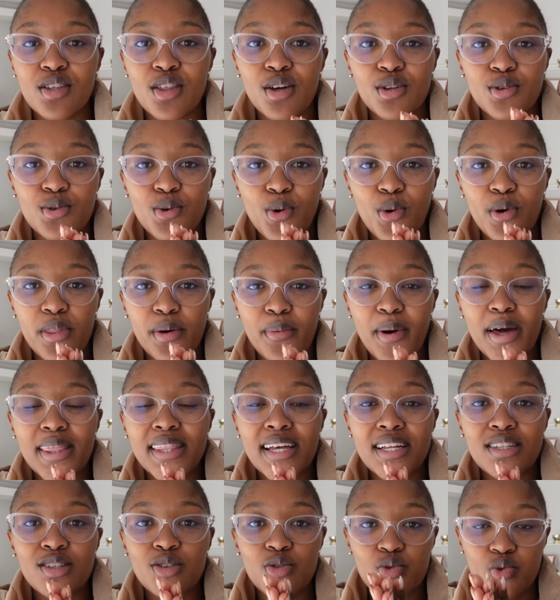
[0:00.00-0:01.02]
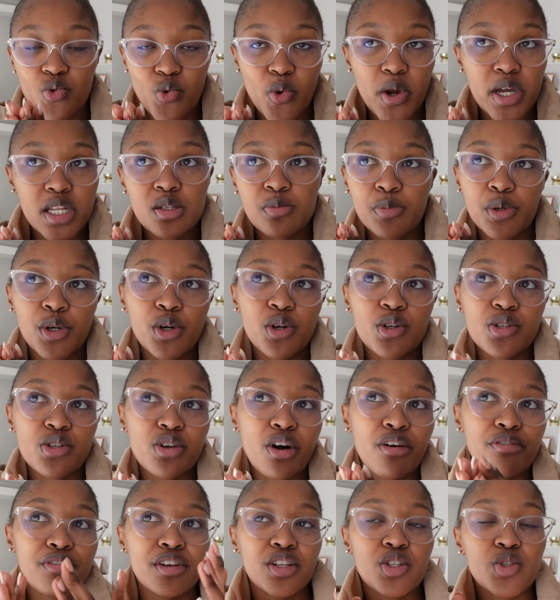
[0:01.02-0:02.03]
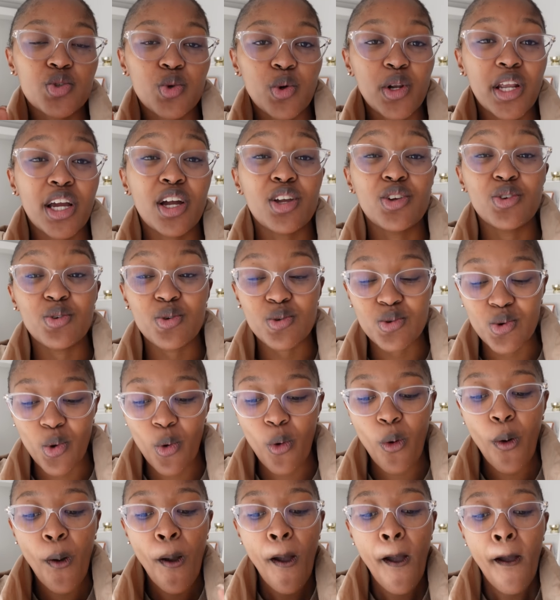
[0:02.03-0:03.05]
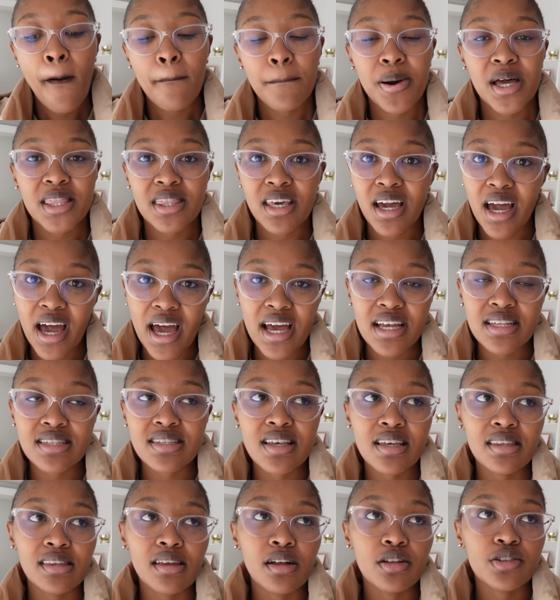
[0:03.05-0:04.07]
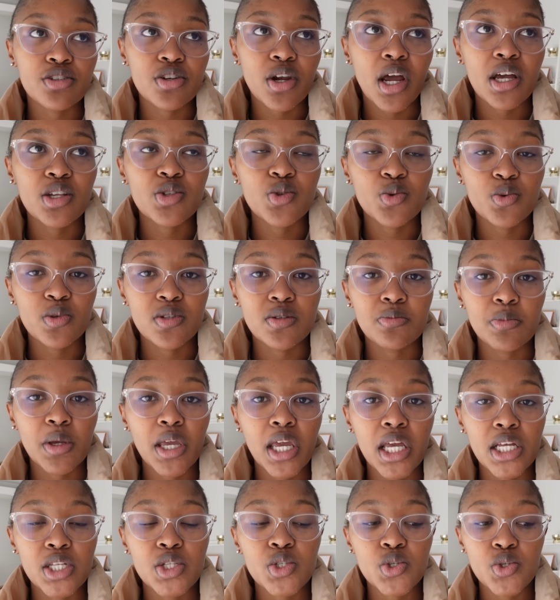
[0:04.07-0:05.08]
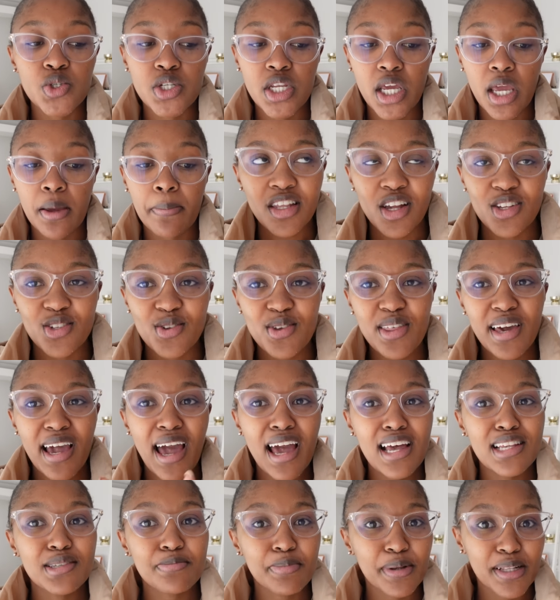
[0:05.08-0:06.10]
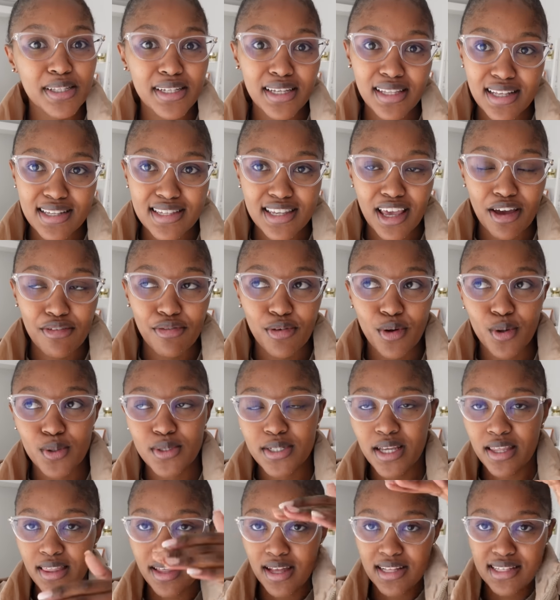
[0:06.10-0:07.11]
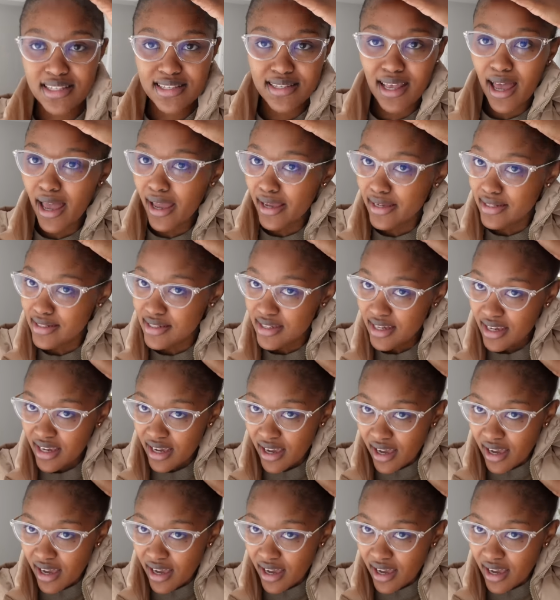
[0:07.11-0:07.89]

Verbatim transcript: to the door the one that's ruined because of installing a new door but the guys said they'll try squeeze me in today so the guys building the scaffold that side